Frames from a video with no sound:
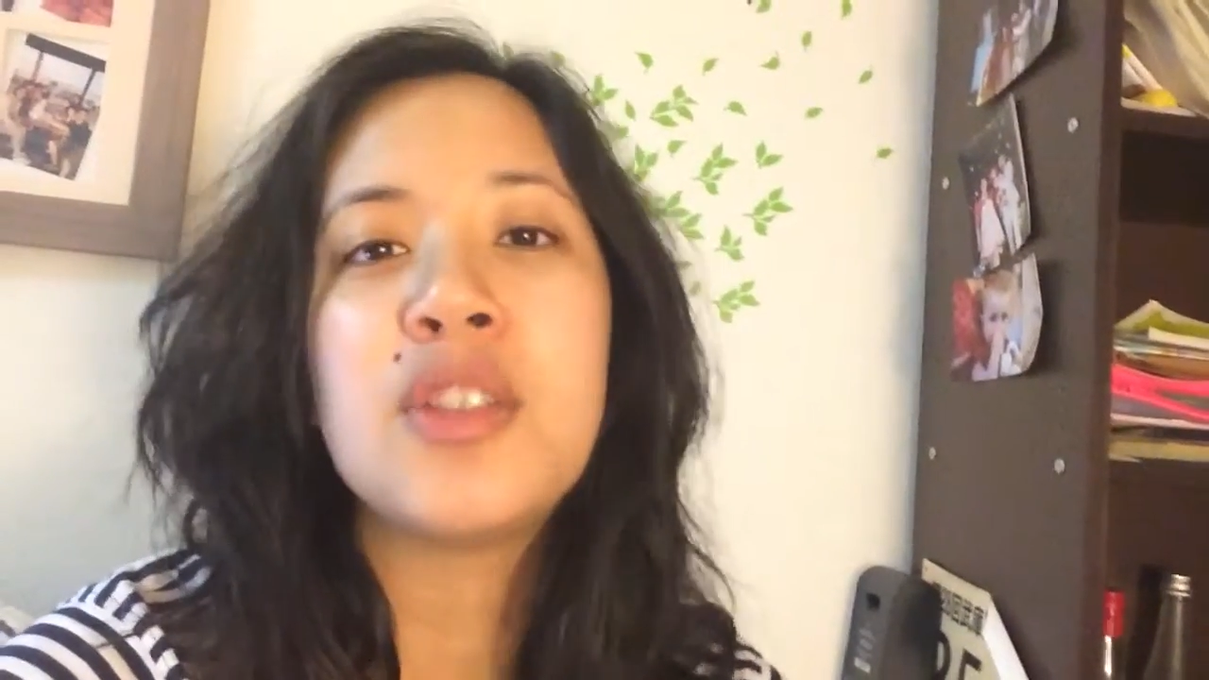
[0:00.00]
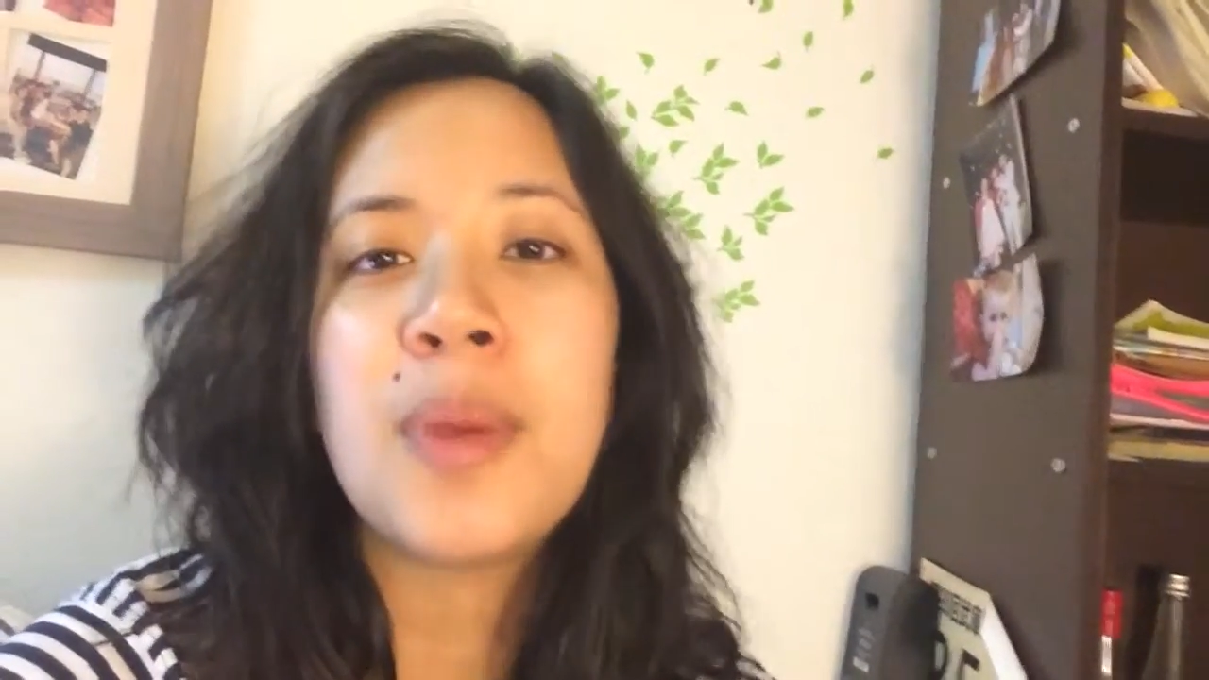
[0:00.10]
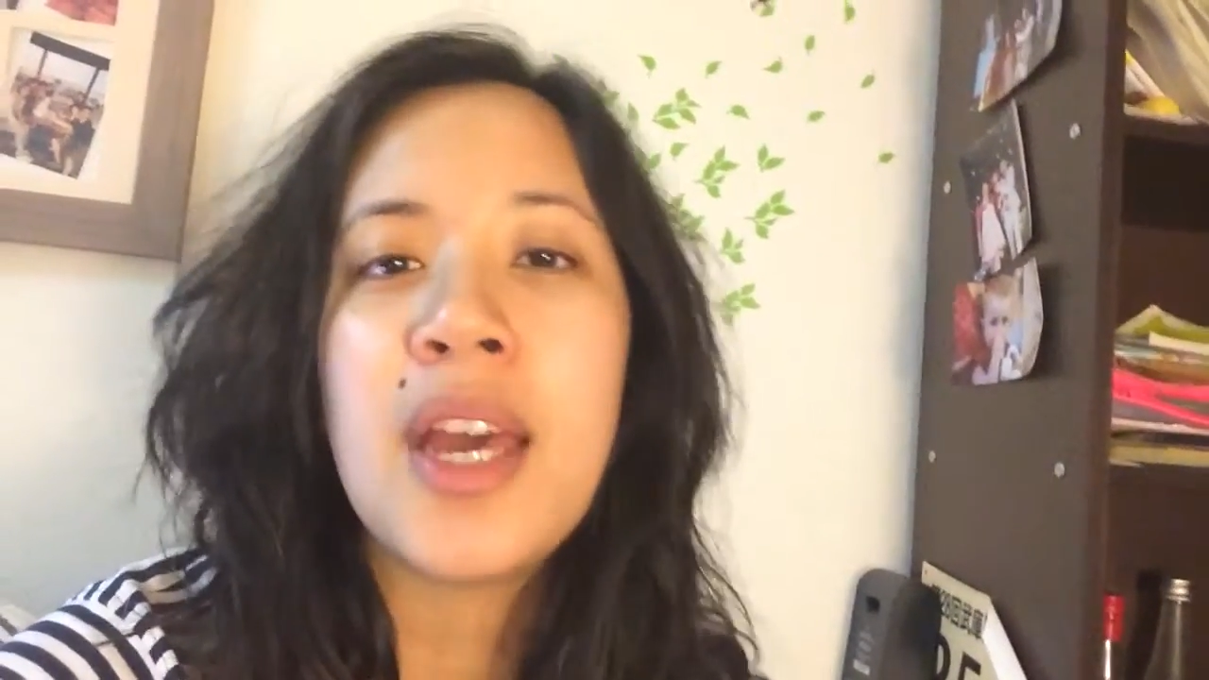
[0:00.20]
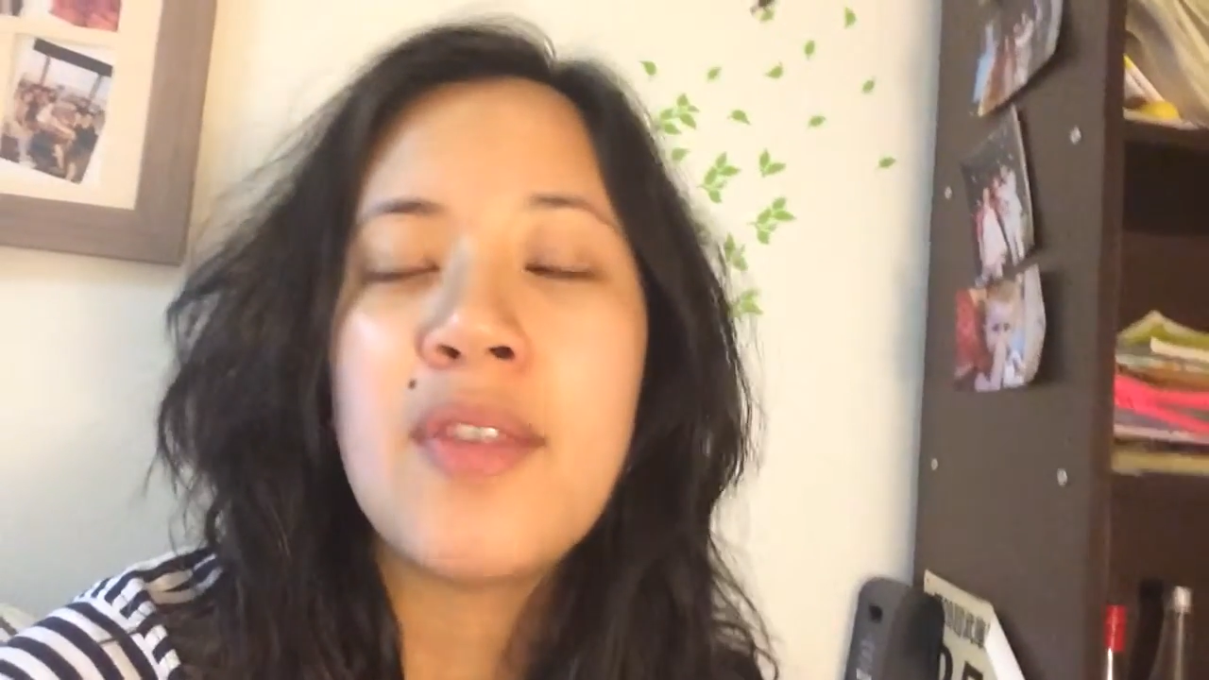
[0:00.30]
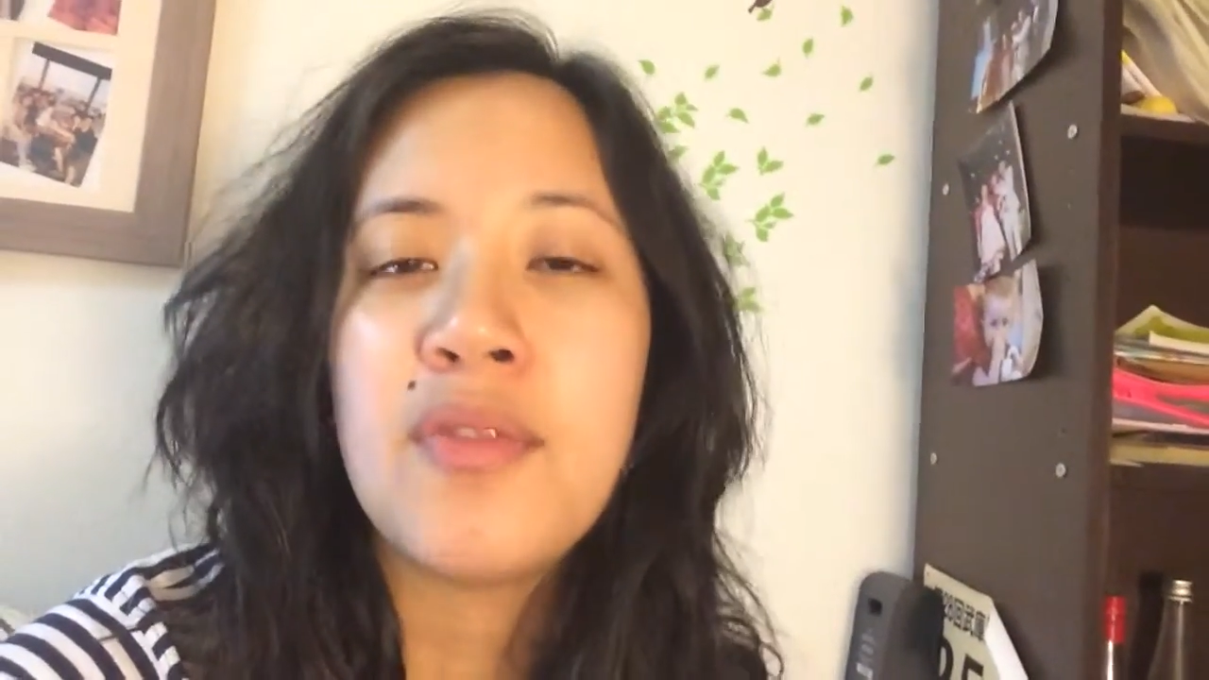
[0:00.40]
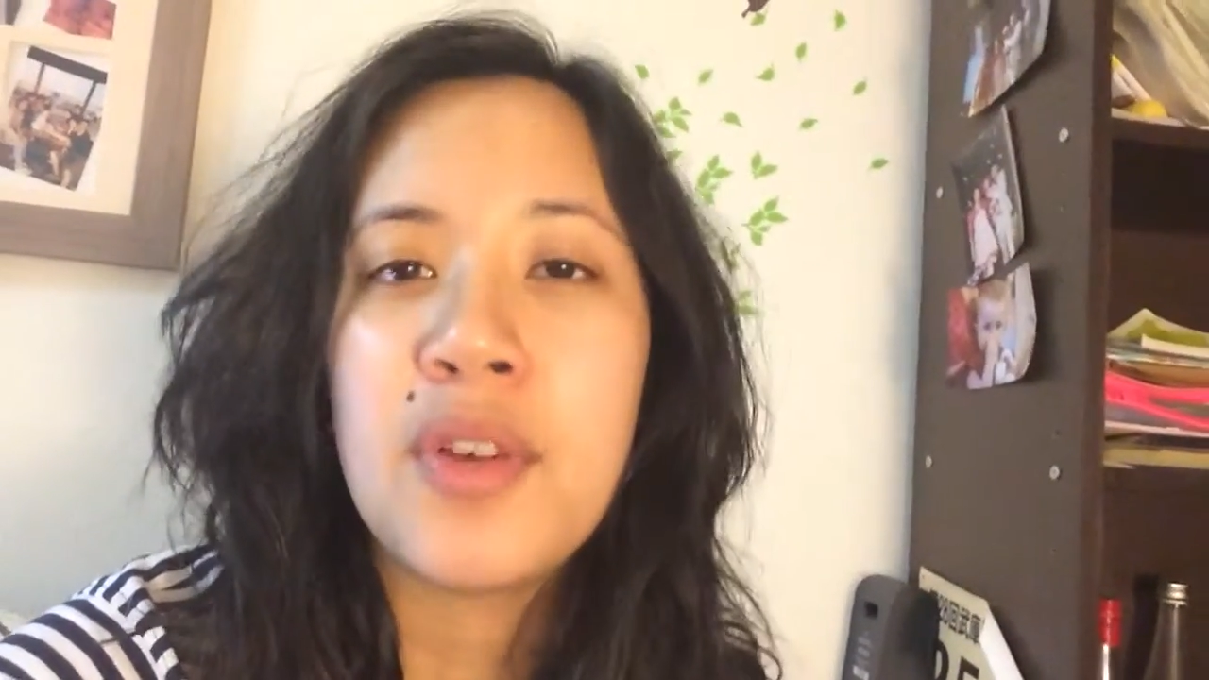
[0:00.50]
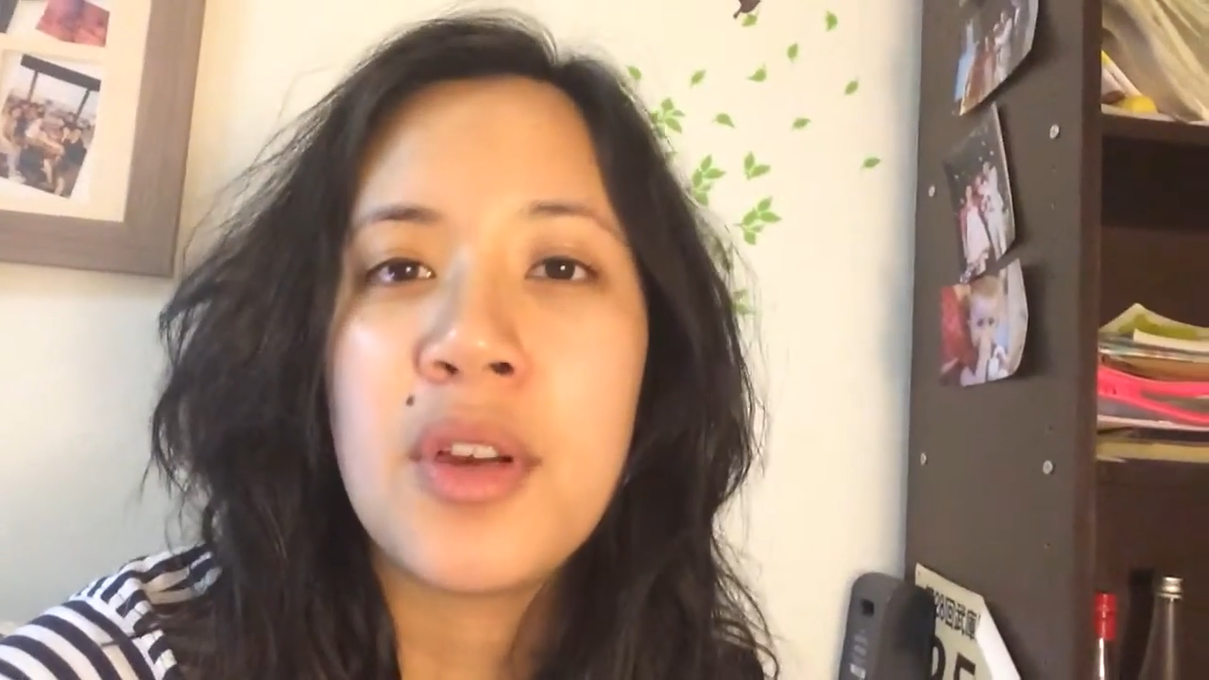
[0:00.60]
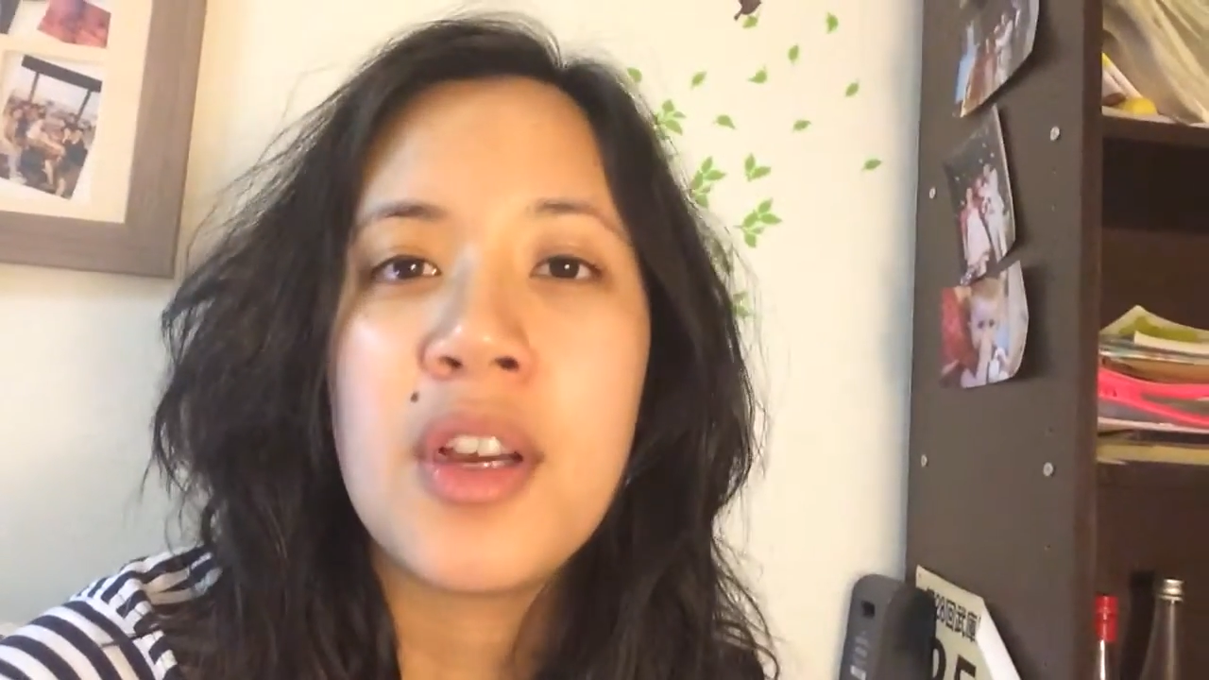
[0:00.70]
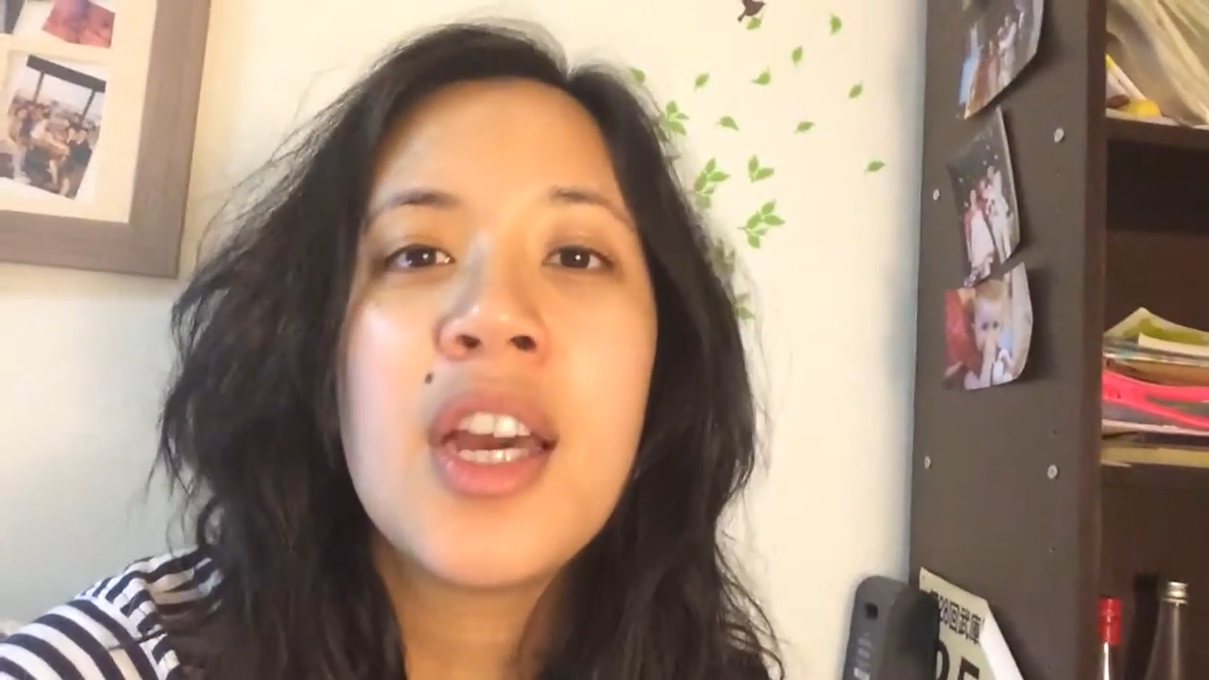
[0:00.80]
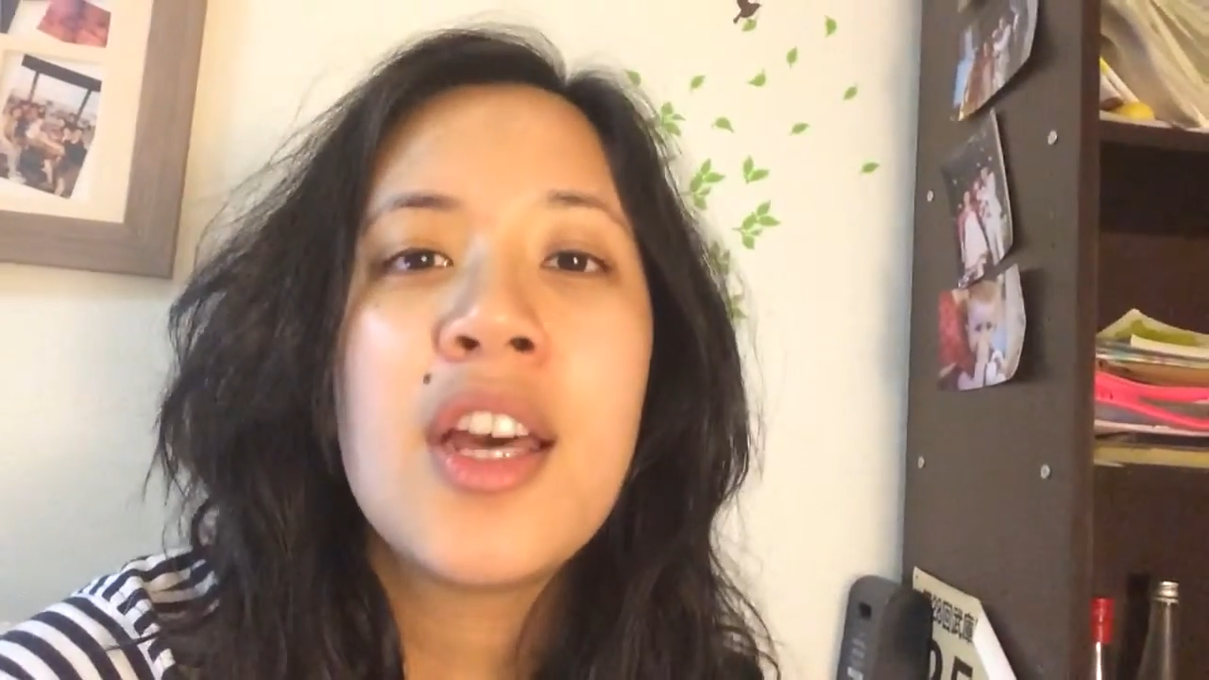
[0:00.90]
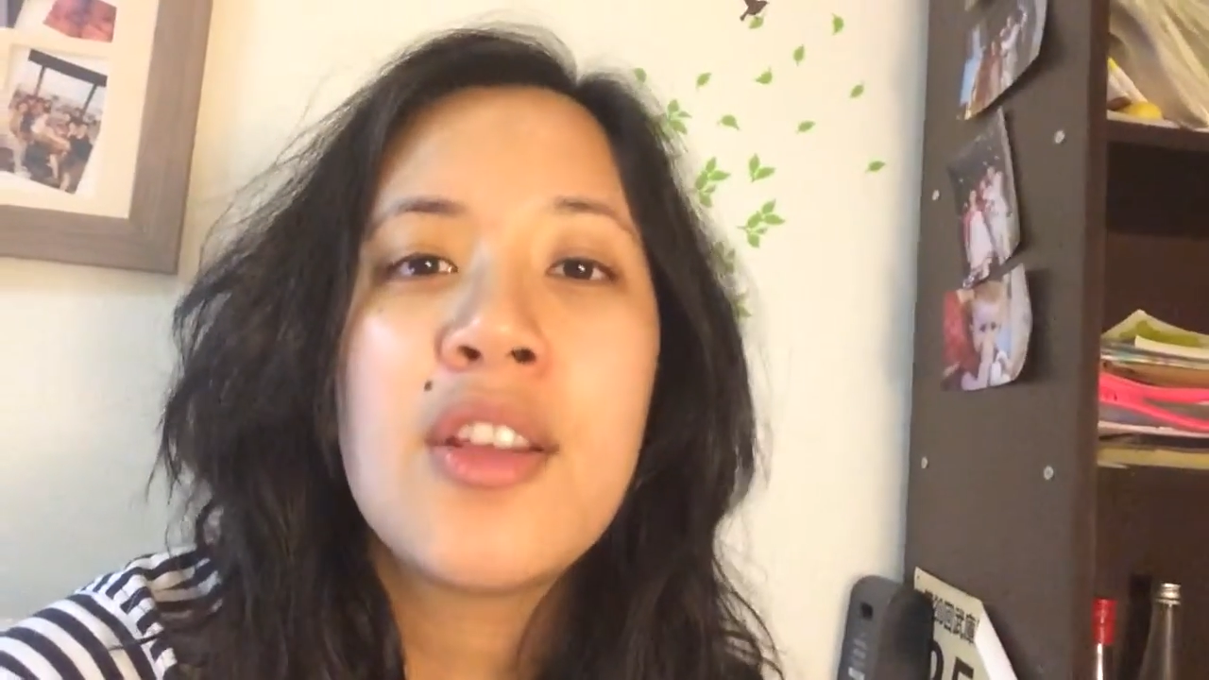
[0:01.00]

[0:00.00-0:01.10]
Japan for